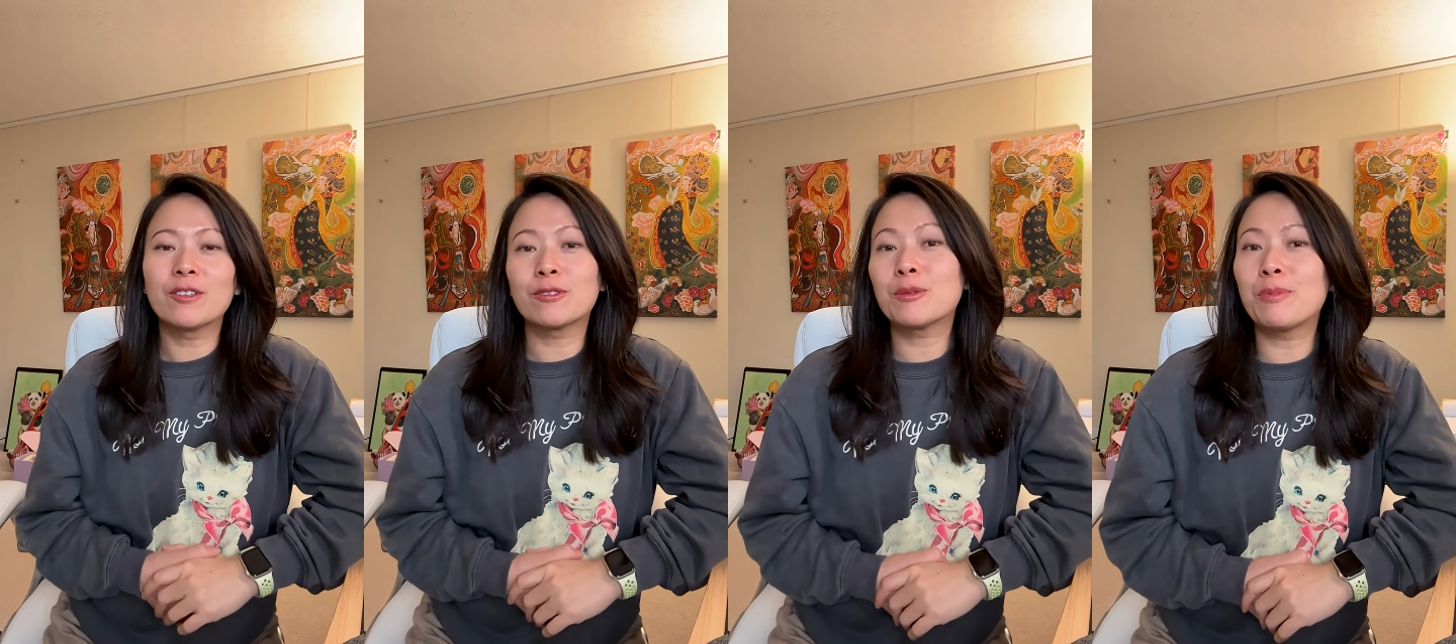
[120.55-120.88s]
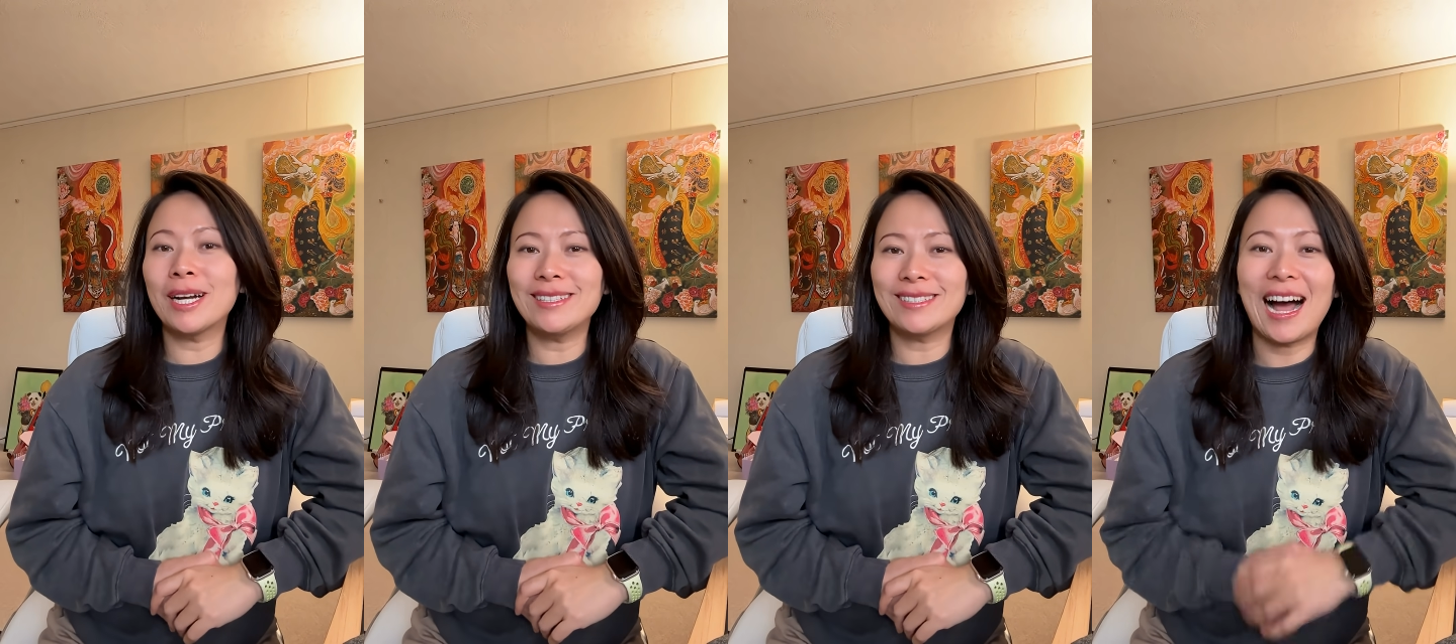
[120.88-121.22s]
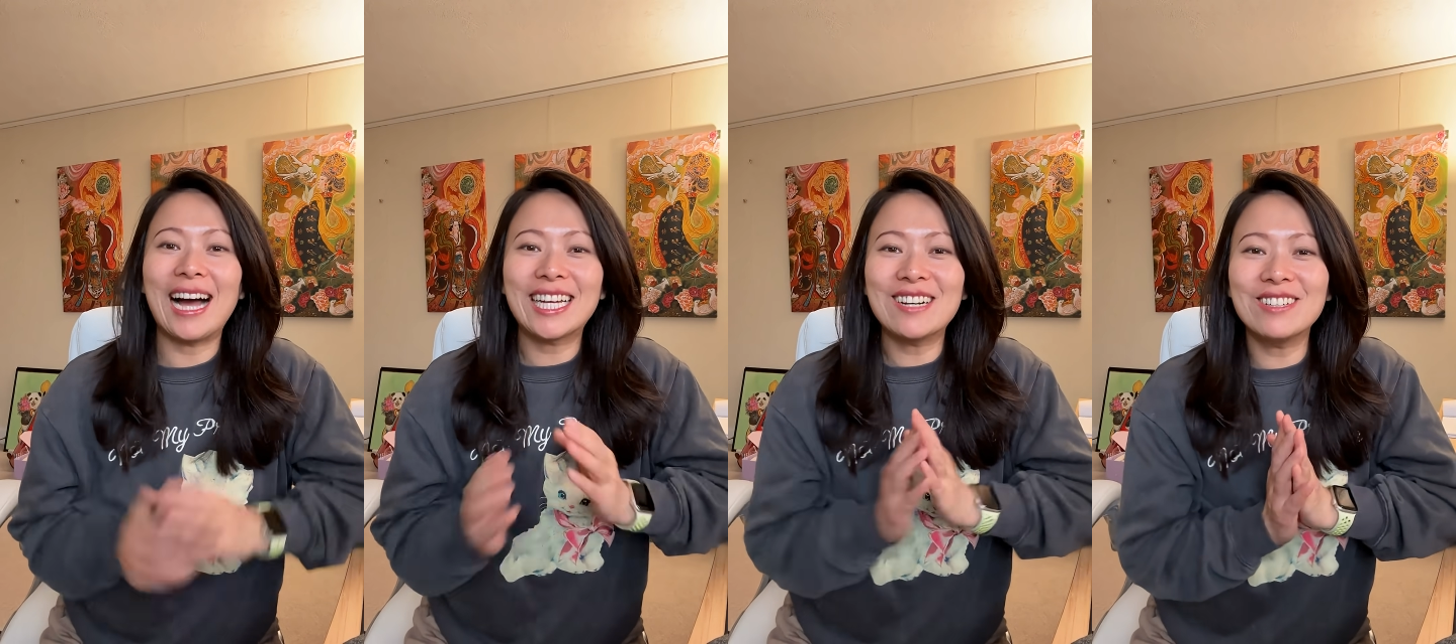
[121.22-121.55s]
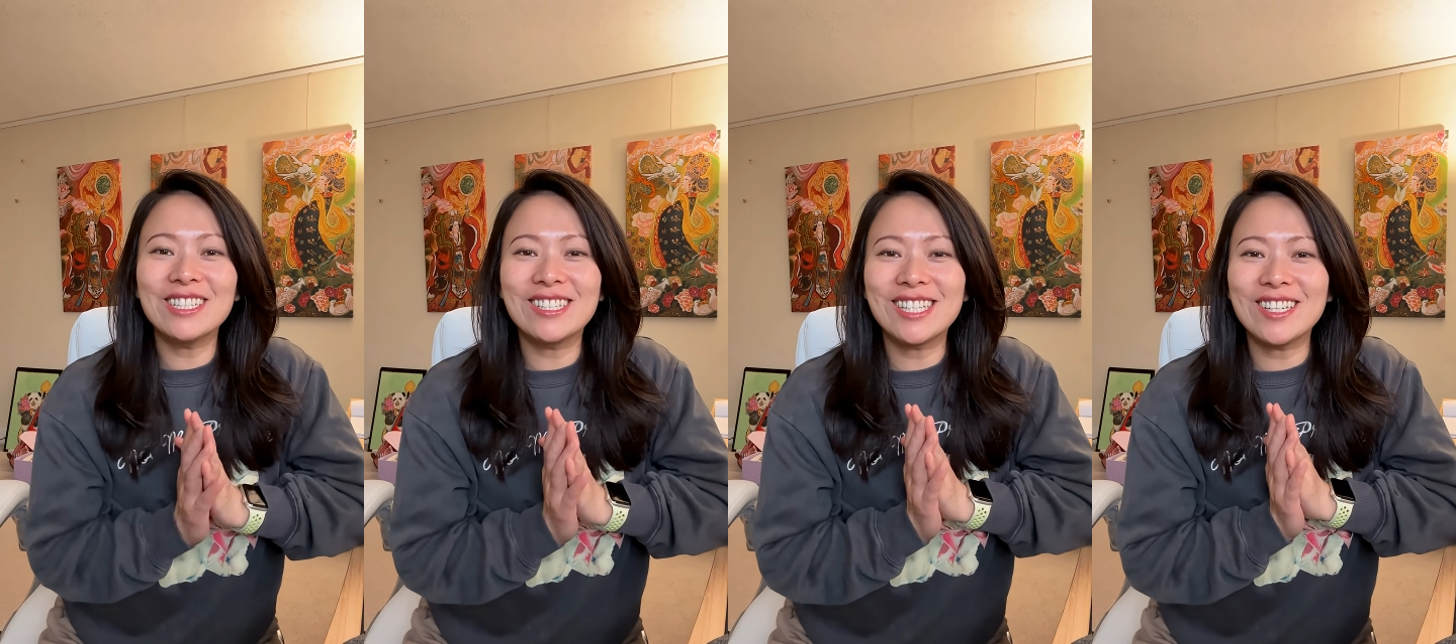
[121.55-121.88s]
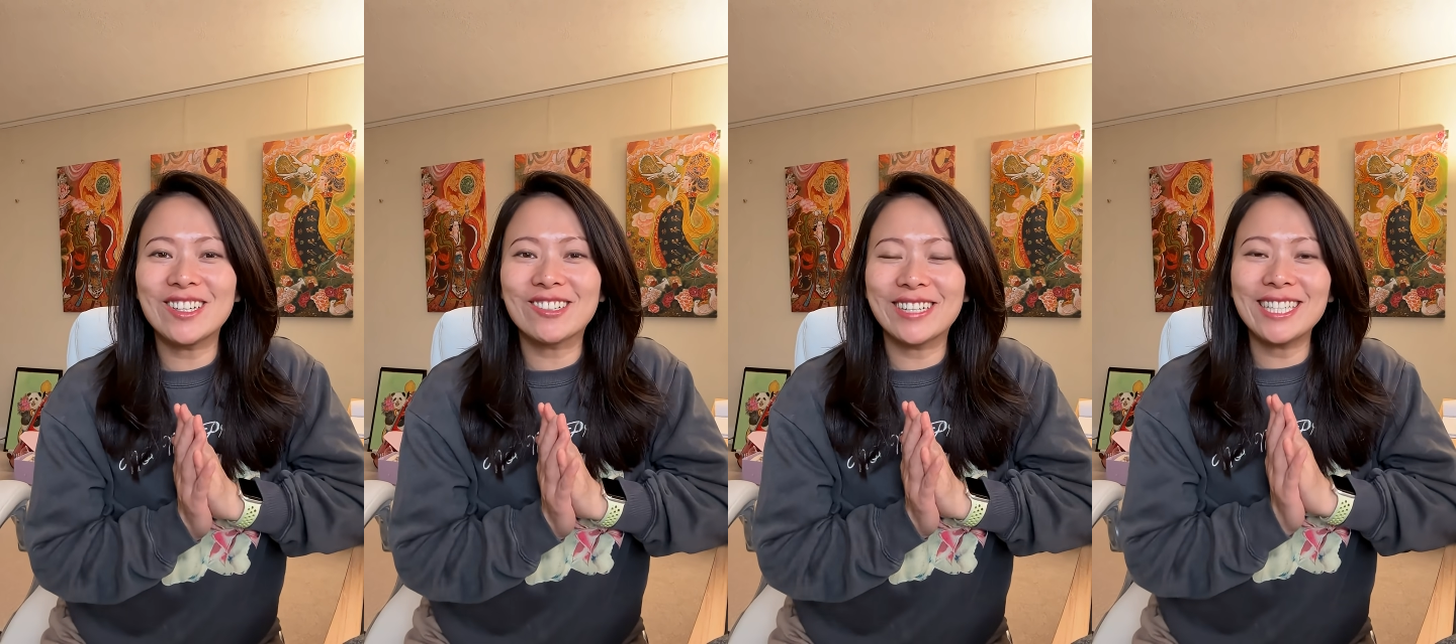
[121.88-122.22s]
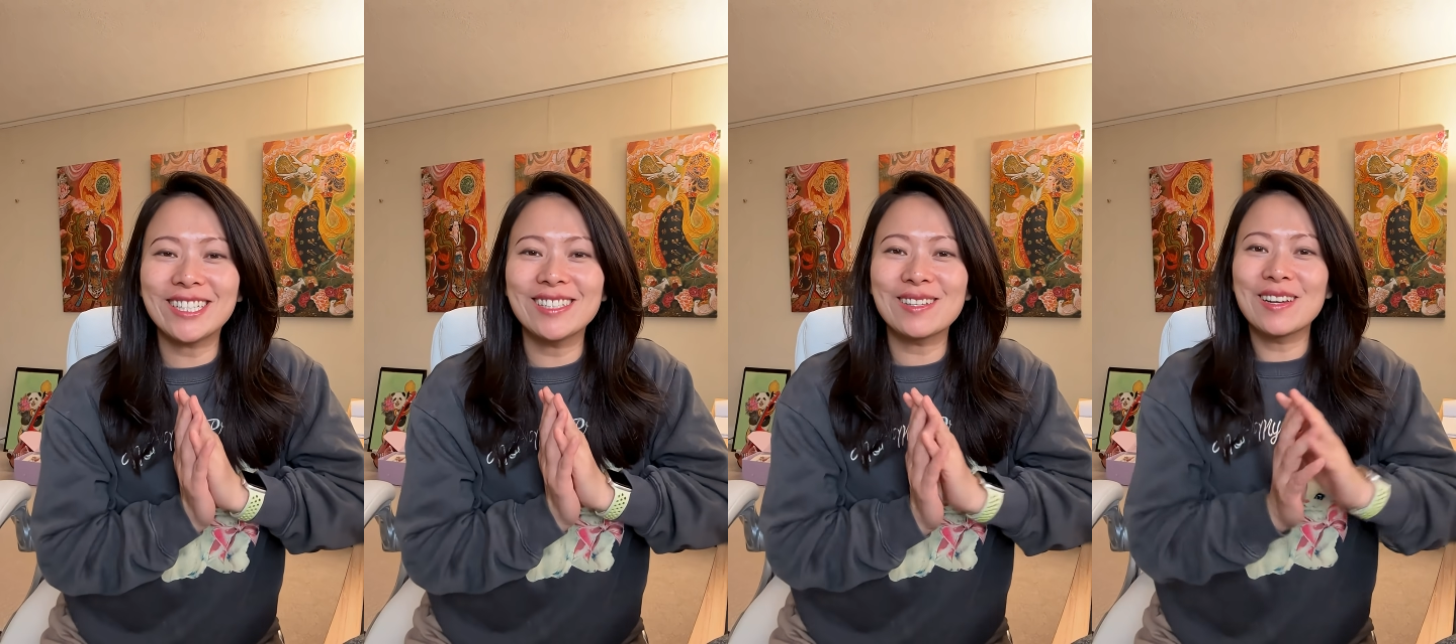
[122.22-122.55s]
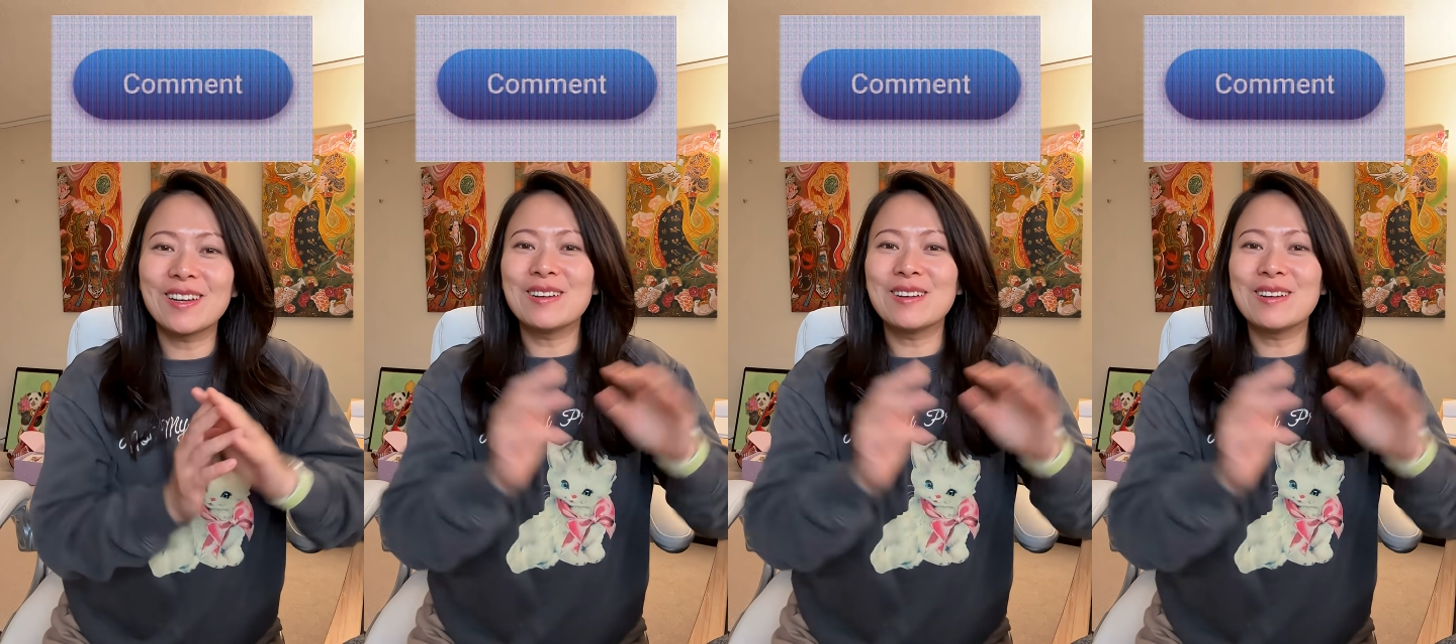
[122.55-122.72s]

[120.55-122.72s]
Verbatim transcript: through print. I can't wait to see your creations.